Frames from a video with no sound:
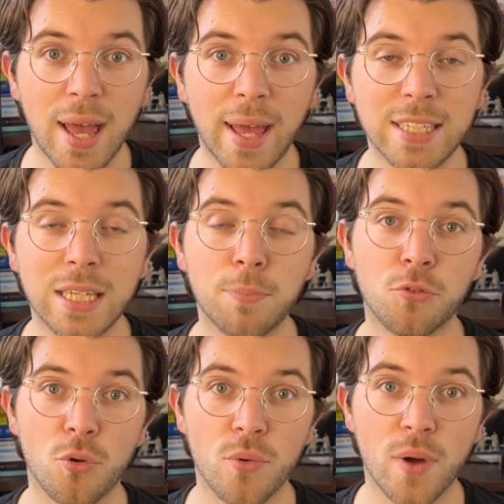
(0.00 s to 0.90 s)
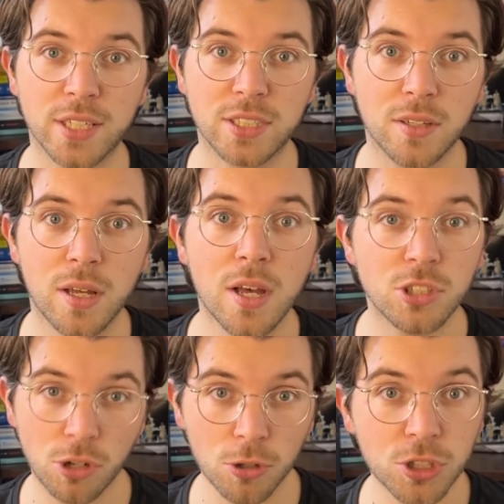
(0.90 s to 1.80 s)
except for REST.
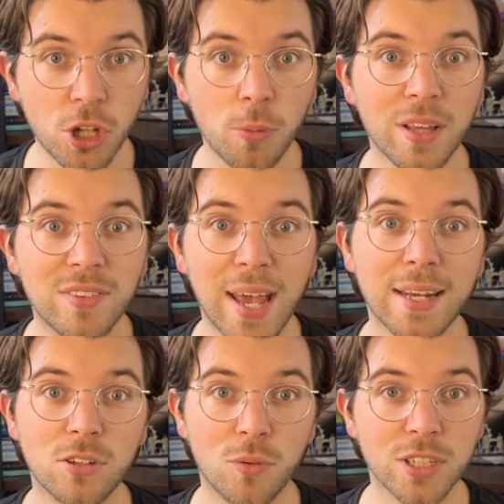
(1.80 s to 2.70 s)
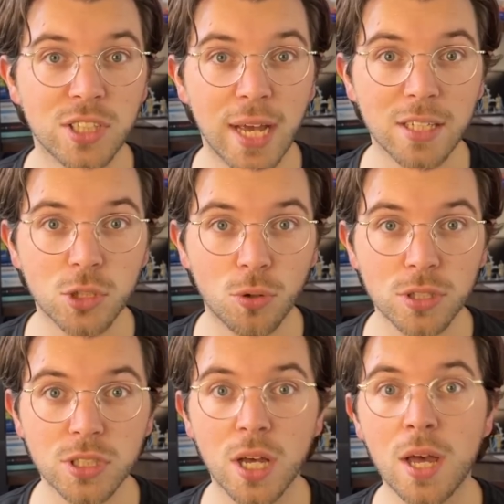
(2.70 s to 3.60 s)
So they're still maintaining the REST data
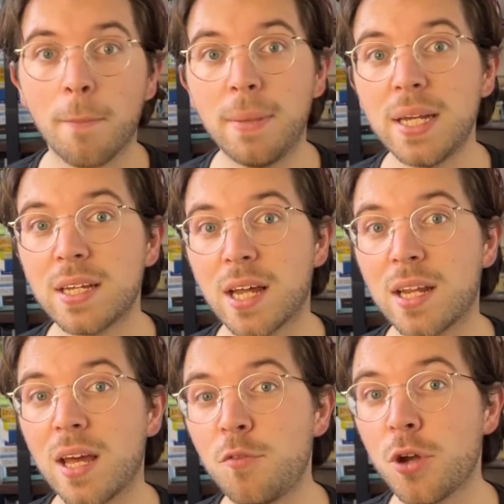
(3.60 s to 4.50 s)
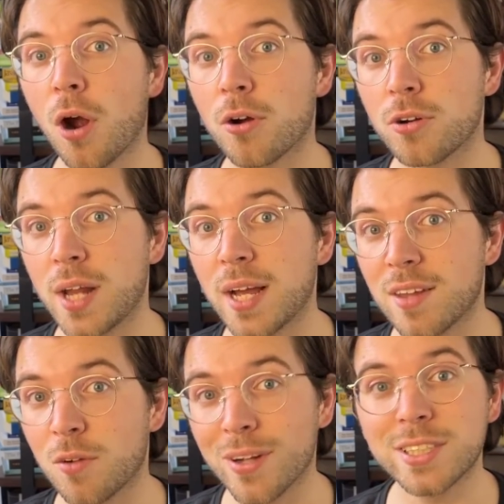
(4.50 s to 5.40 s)
source, meaning that if you are
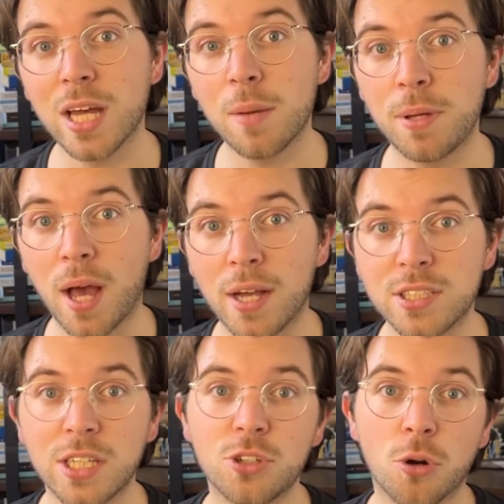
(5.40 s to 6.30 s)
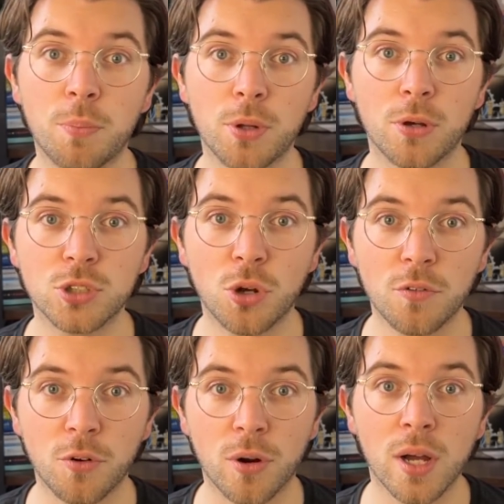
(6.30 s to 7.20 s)
connecting REST APIs in your Apollo
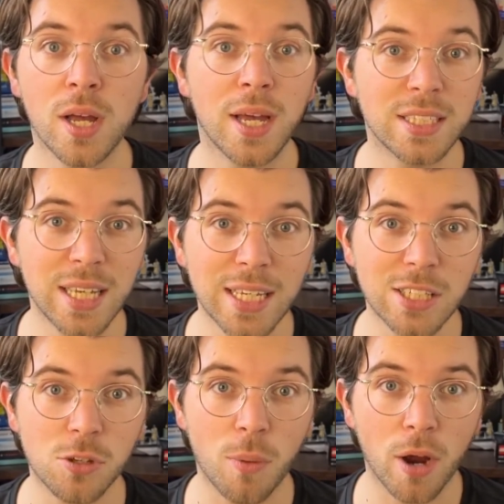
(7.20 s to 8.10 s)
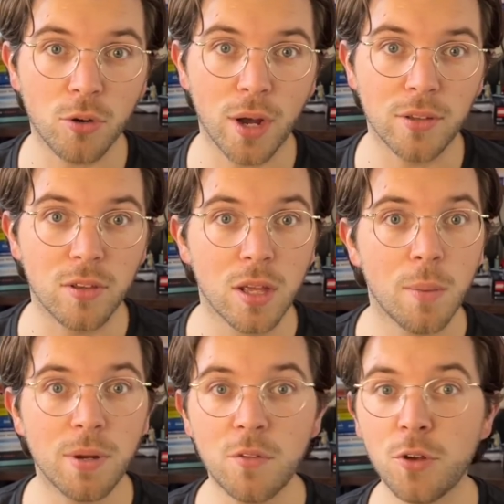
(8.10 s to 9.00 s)
server, it's easy to migrate.
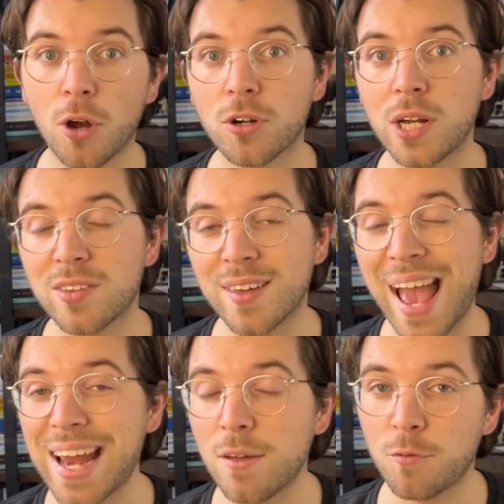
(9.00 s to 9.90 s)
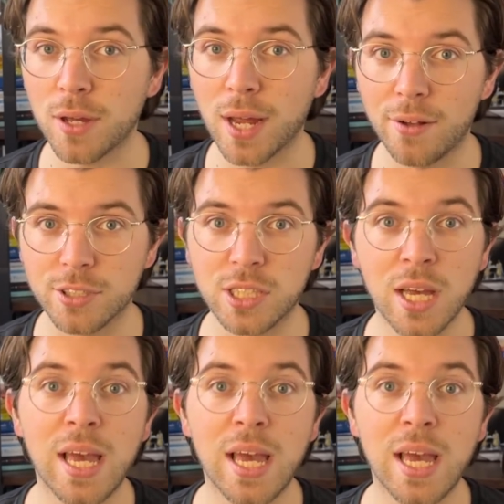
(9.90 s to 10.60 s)
But if you are connecting anything else,